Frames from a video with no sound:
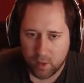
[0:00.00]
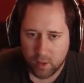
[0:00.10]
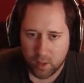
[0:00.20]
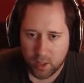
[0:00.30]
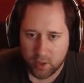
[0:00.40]

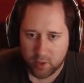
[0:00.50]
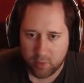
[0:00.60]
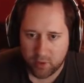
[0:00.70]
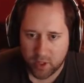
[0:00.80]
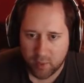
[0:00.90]
Huntsman
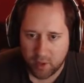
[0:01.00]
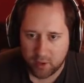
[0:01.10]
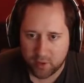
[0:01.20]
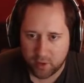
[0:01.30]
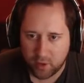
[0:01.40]
is coming
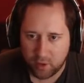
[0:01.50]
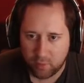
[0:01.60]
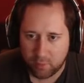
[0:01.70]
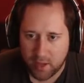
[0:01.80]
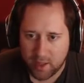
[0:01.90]
to
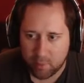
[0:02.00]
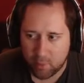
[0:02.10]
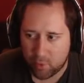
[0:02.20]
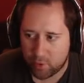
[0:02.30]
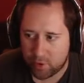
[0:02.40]
man the
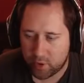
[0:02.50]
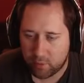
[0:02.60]
mortar.